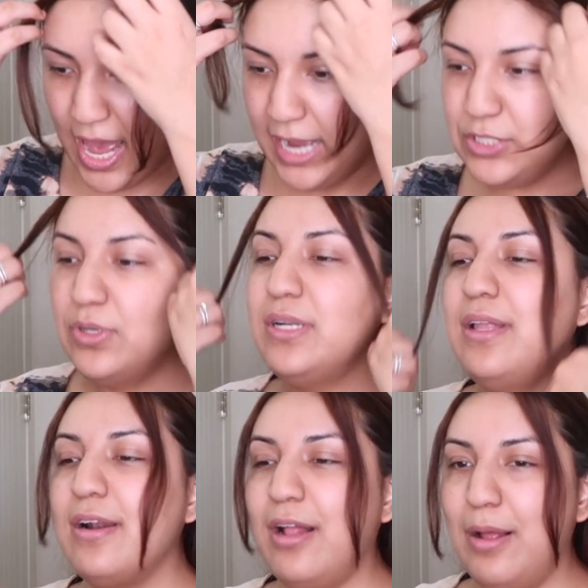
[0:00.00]
I do get a
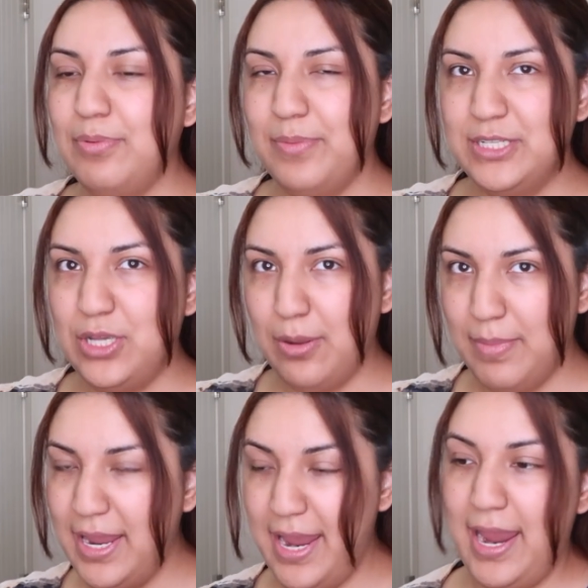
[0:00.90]
lot of compliments
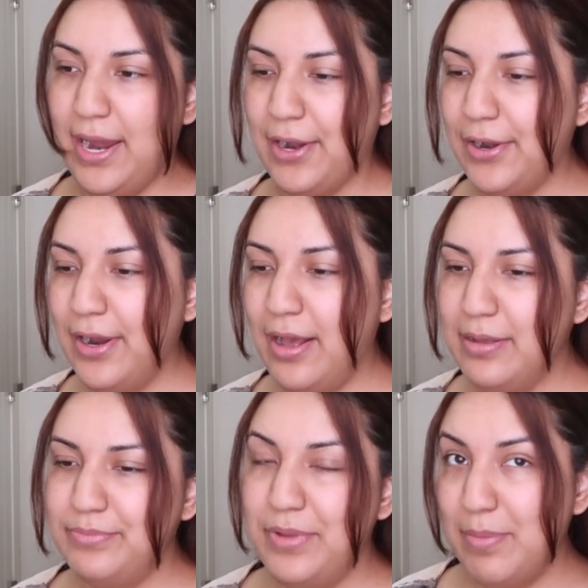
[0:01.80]
on my hair
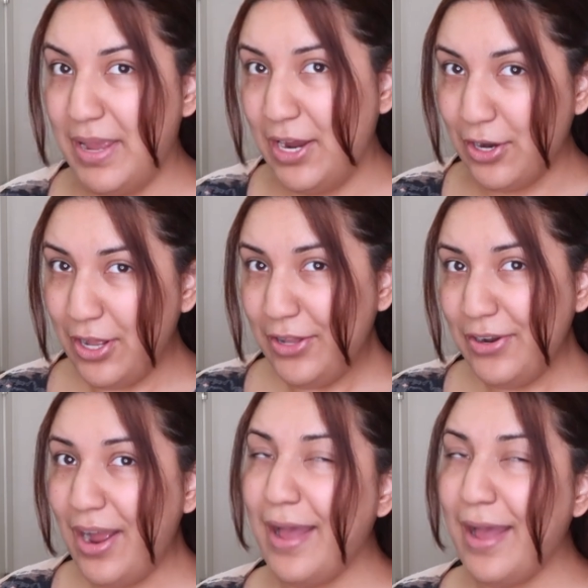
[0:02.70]
and my hair color.